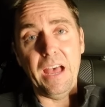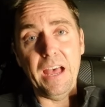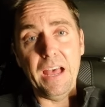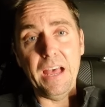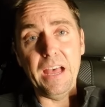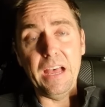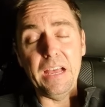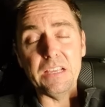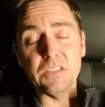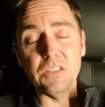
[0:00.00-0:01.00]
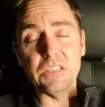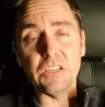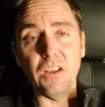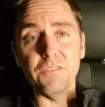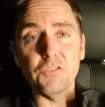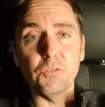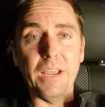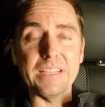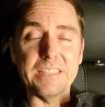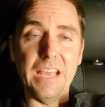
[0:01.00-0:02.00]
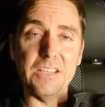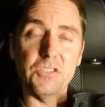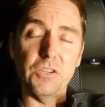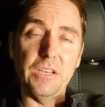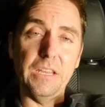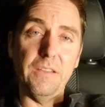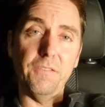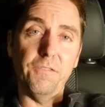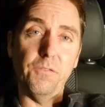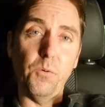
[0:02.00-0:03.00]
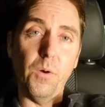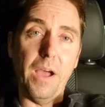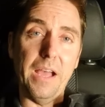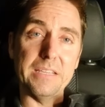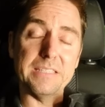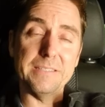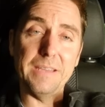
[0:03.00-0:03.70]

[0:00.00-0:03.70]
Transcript: So this kind of tracks that journey for us.